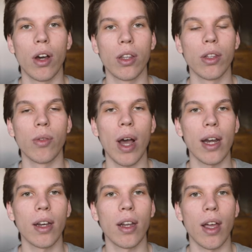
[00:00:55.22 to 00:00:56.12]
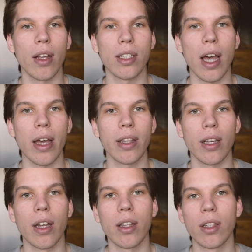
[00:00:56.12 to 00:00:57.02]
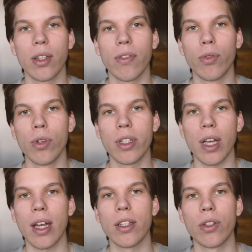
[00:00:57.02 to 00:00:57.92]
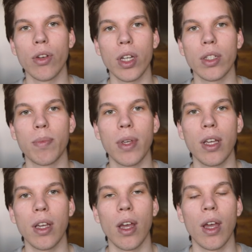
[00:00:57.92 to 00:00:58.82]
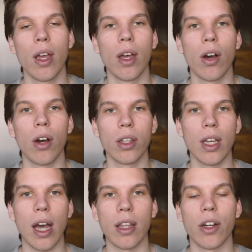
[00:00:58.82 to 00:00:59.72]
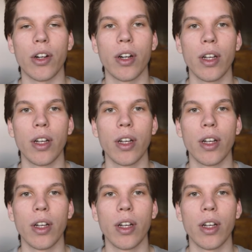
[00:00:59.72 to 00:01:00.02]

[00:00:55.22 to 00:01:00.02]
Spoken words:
on one side and full-size USB on the other.